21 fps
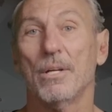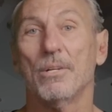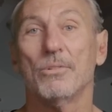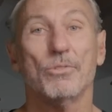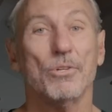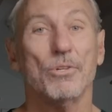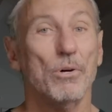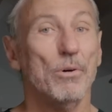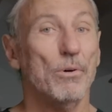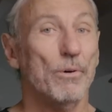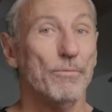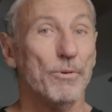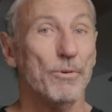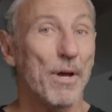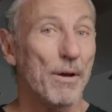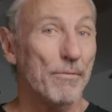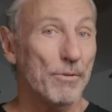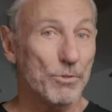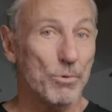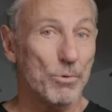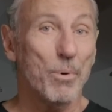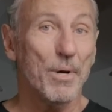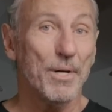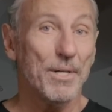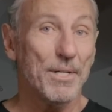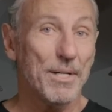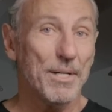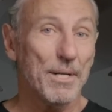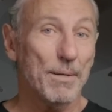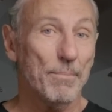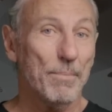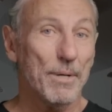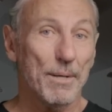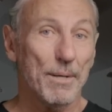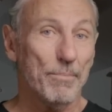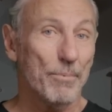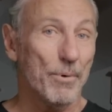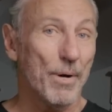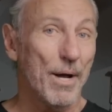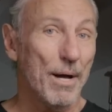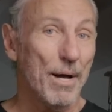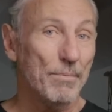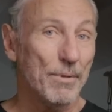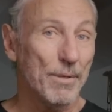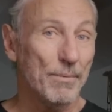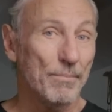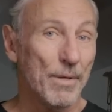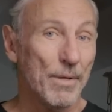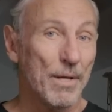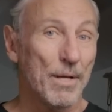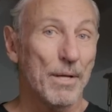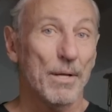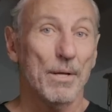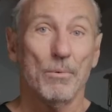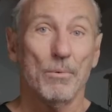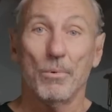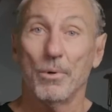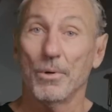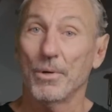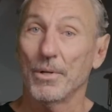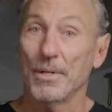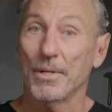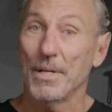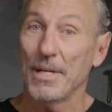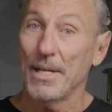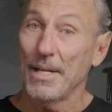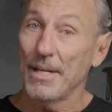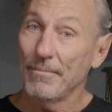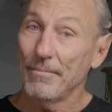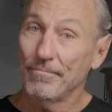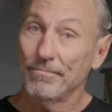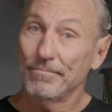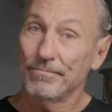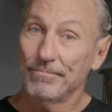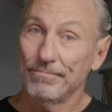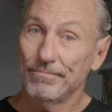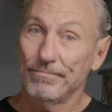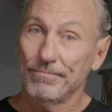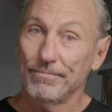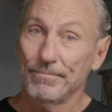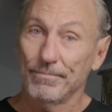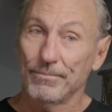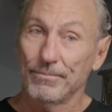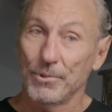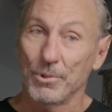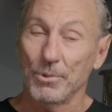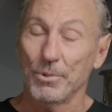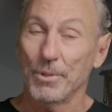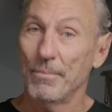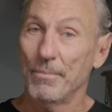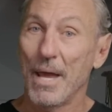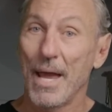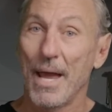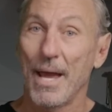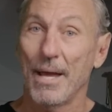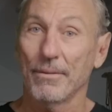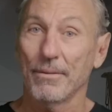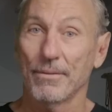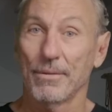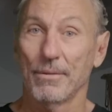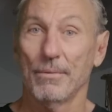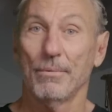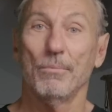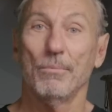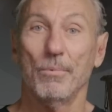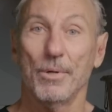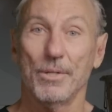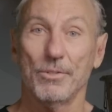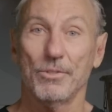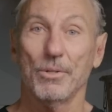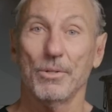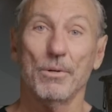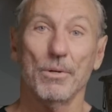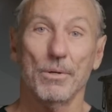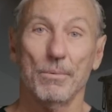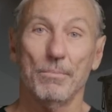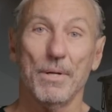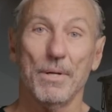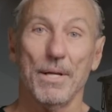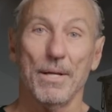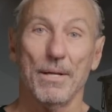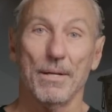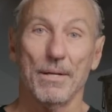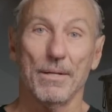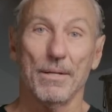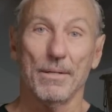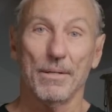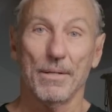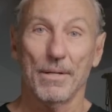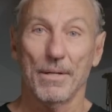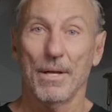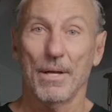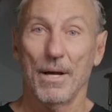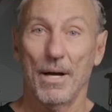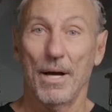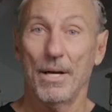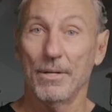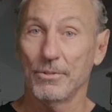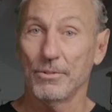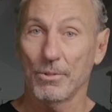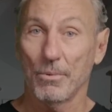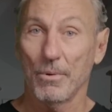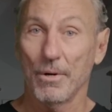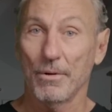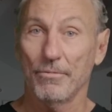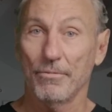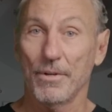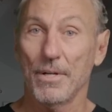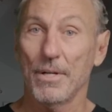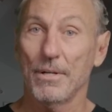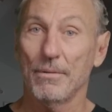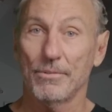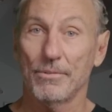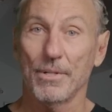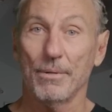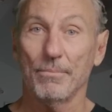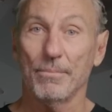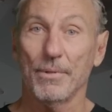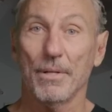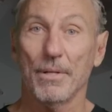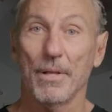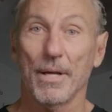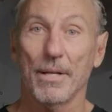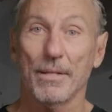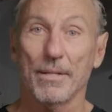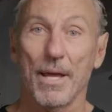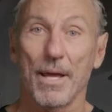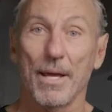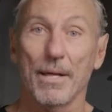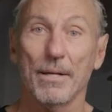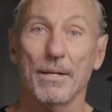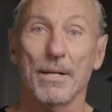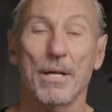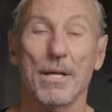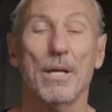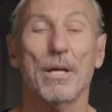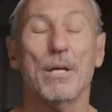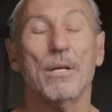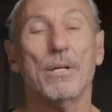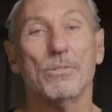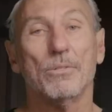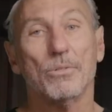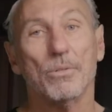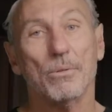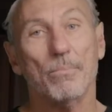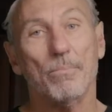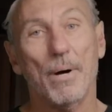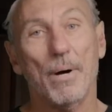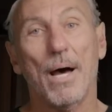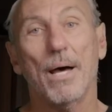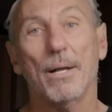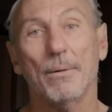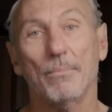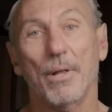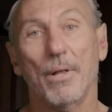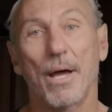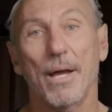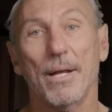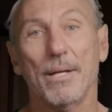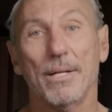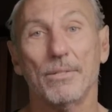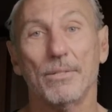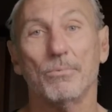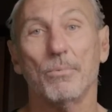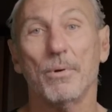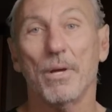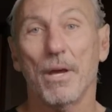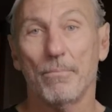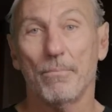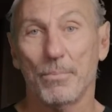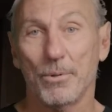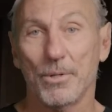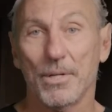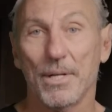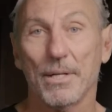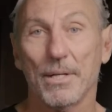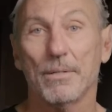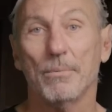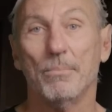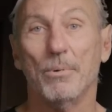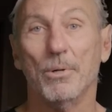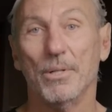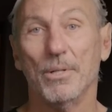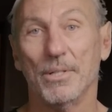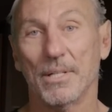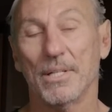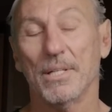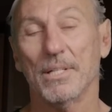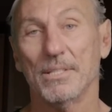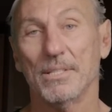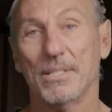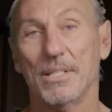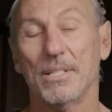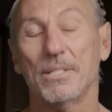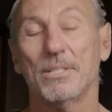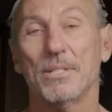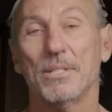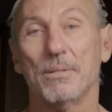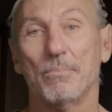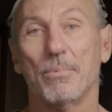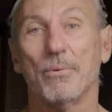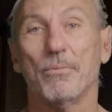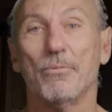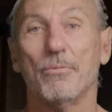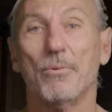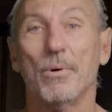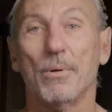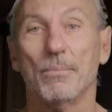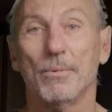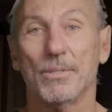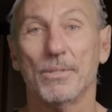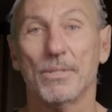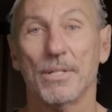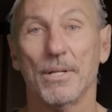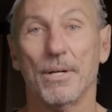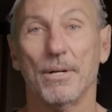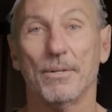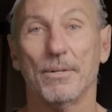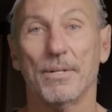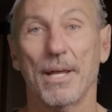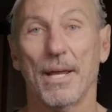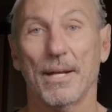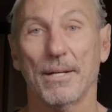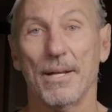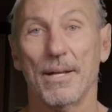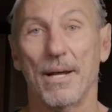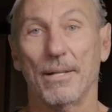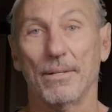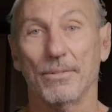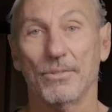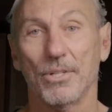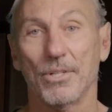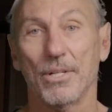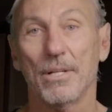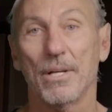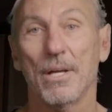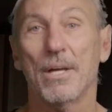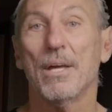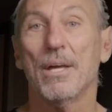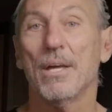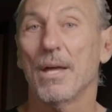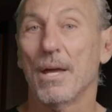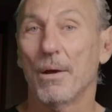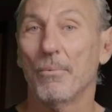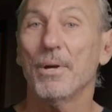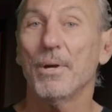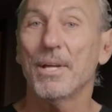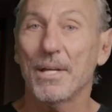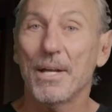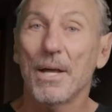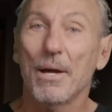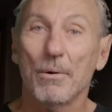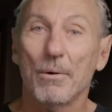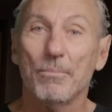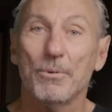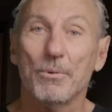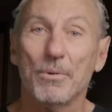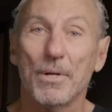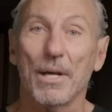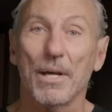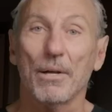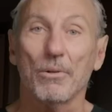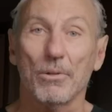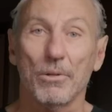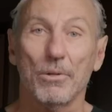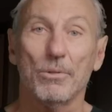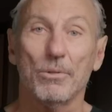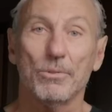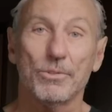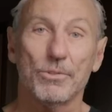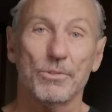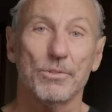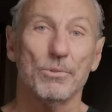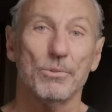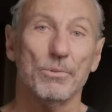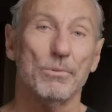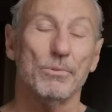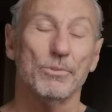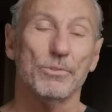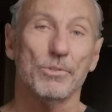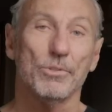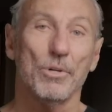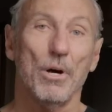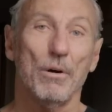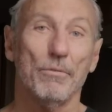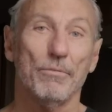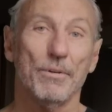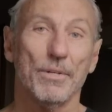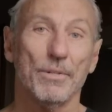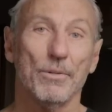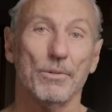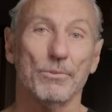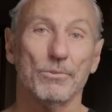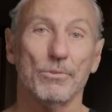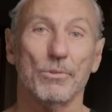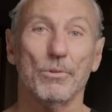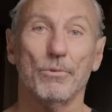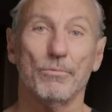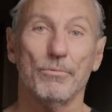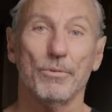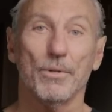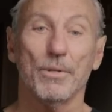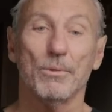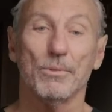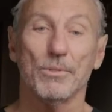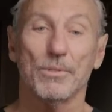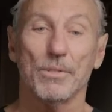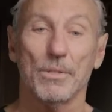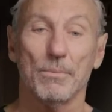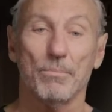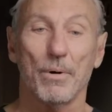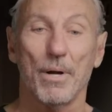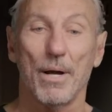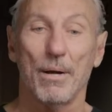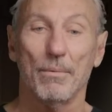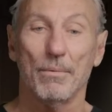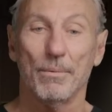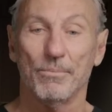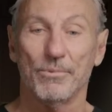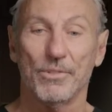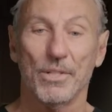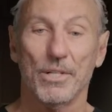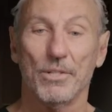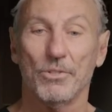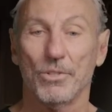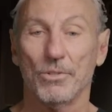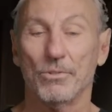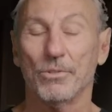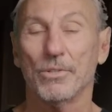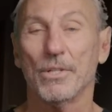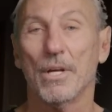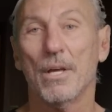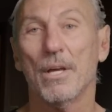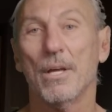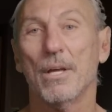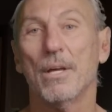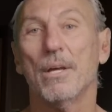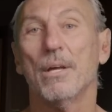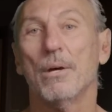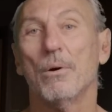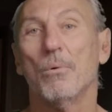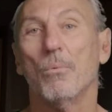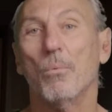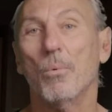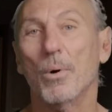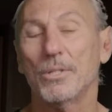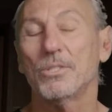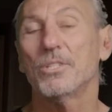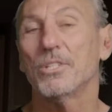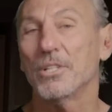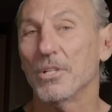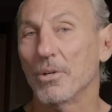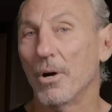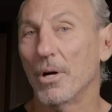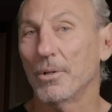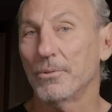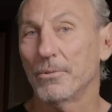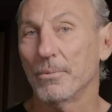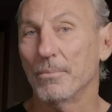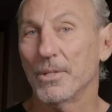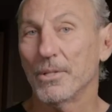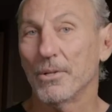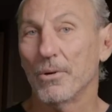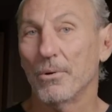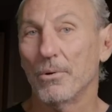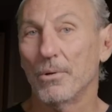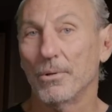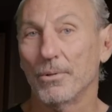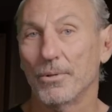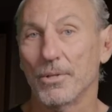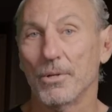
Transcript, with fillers: So if you have a 20 dB problem, we're going to need, do the math, what's it going to be? 100 square feet, something like that. So the bottom line is we have predictable and consistent performance in our technology, and we can help you get close to solving those low frequency problems, issues. What's the ultimate goal?